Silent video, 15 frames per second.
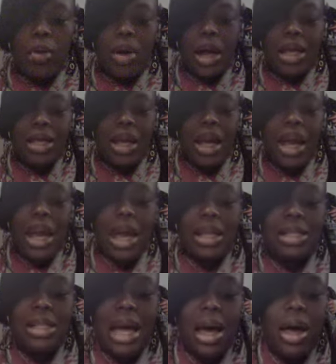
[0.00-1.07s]
we got the
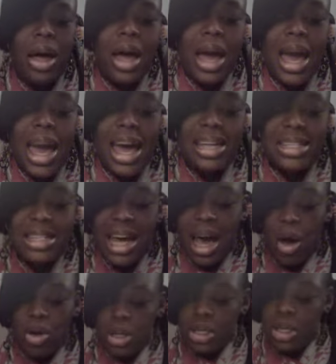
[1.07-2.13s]
hands
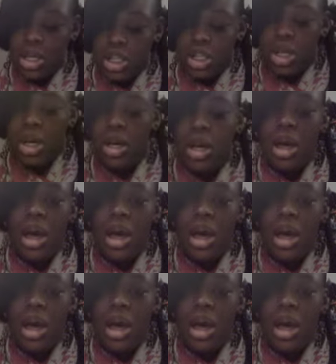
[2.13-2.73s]
down edition.